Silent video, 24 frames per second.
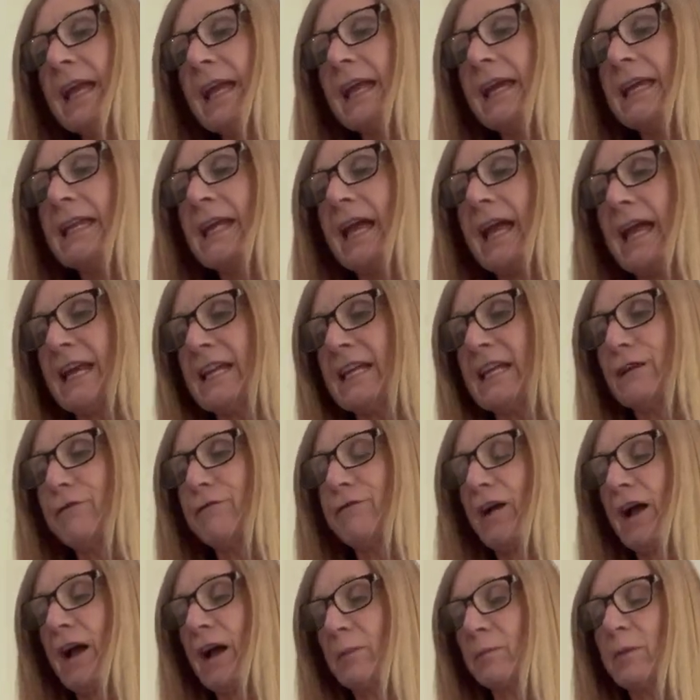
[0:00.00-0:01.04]
In any
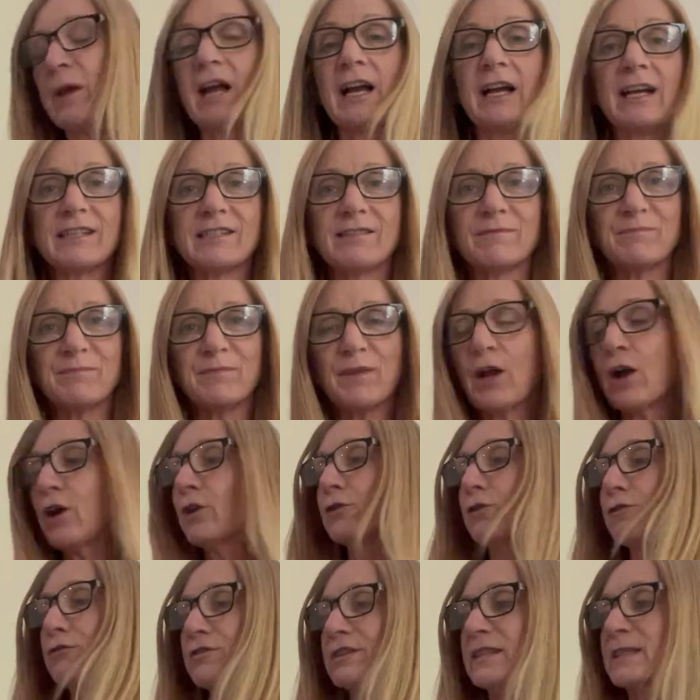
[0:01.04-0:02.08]
farmyard
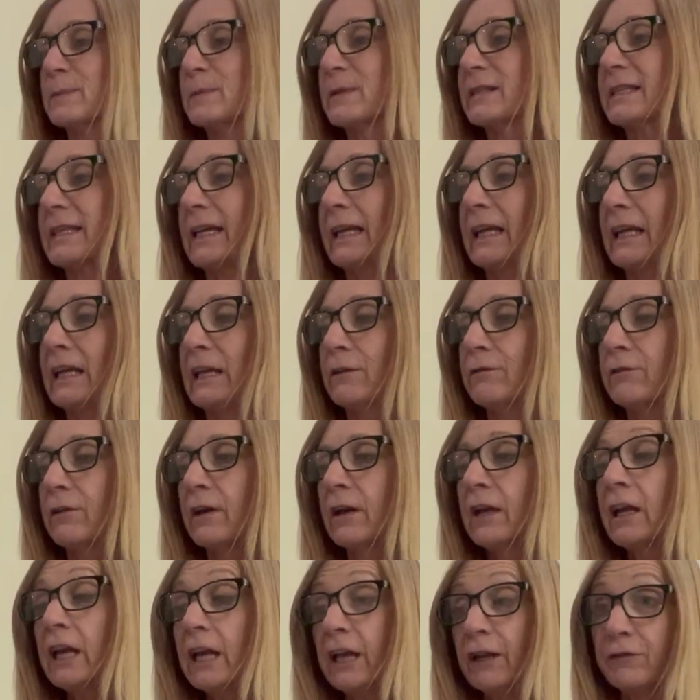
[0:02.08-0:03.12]
on Christmas Eve,
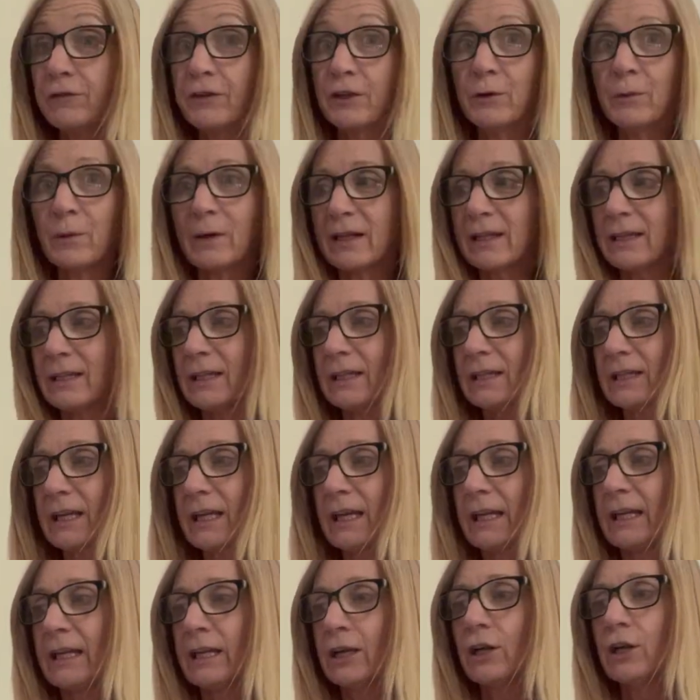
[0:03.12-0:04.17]
if you are
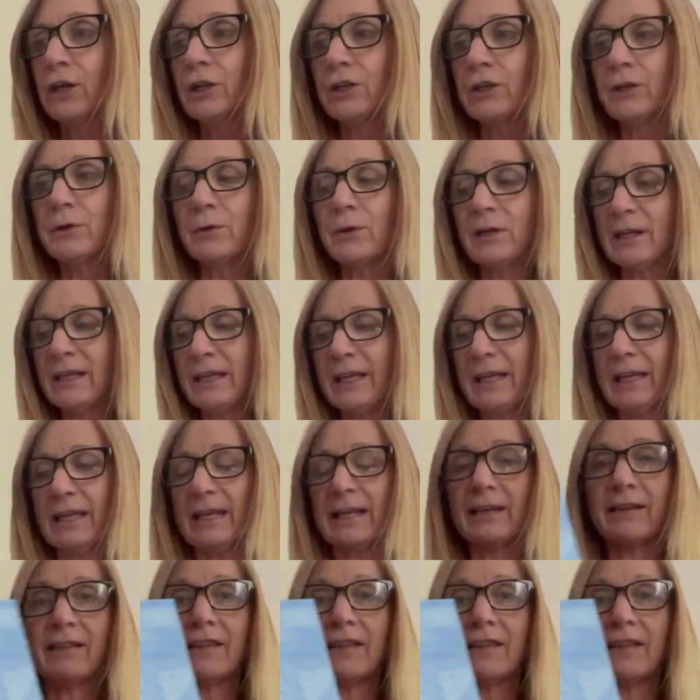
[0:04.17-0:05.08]
lucky, you can hear